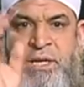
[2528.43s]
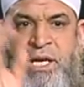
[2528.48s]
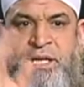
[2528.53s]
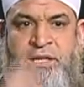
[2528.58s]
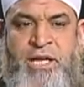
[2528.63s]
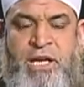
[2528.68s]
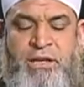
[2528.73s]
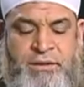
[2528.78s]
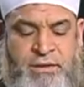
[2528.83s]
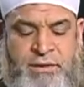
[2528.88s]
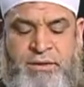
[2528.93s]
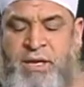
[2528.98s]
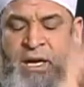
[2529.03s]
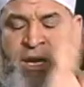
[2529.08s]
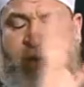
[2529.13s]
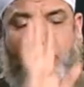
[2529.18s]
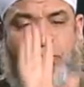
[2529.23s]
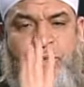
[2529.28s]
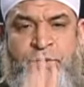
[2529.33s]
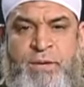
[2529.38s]
adult,
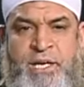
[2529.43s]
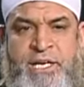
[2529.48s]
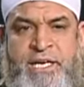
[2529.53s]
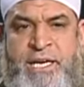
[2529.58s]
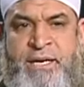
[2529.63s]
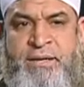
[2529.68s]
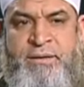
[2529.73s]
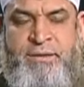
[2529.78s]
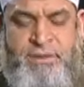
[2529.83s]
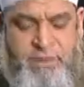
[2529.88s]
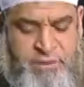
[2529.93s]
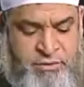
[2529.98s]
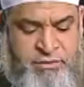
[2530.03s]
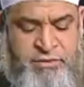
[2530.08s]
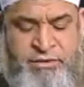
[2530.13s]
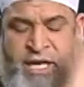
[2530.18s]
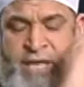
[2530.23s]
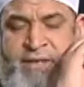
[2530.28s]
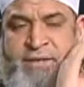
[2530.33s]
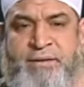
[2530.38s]
a'udhu billah,
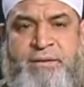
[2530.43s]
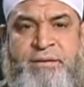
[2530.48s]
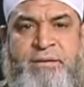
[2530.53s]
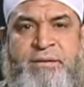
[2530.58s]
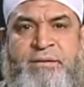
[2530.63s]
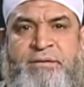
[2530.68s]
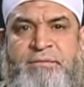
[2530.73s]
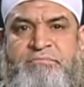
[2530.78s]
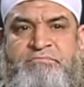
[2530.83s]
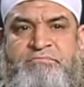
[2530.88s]
done.